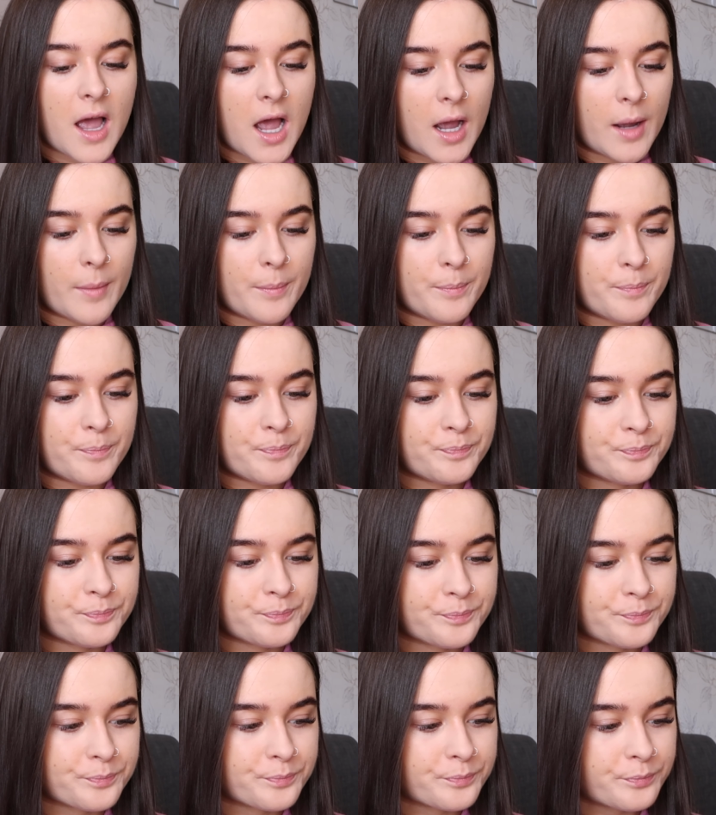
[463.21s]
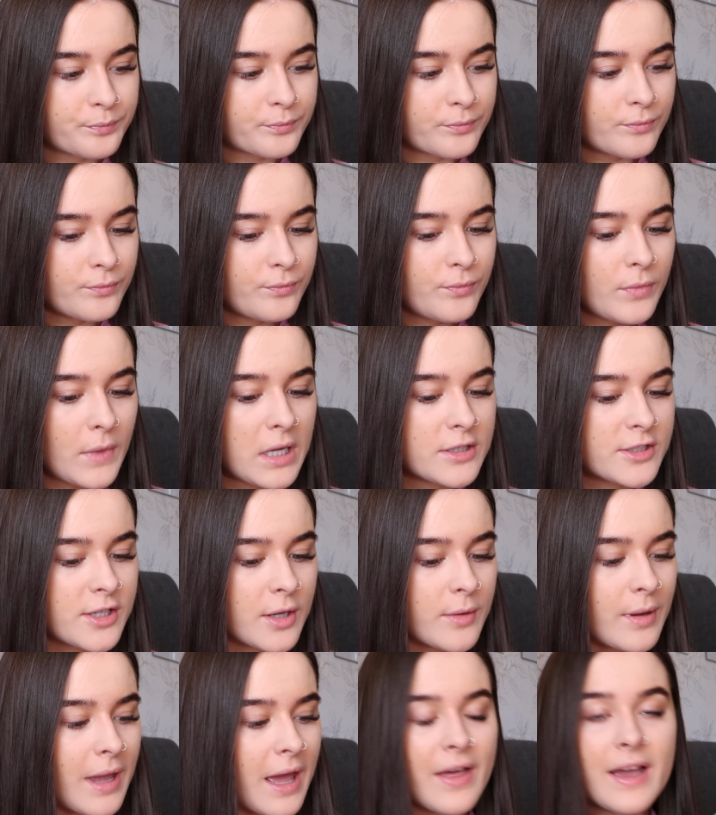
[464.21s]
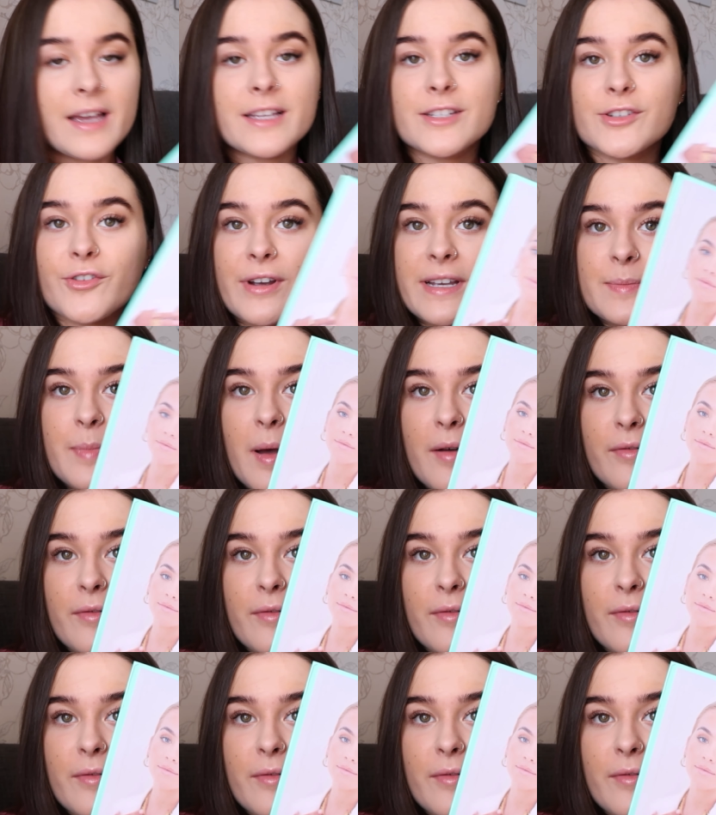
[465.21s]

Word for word: Um, so yeah, that is Grace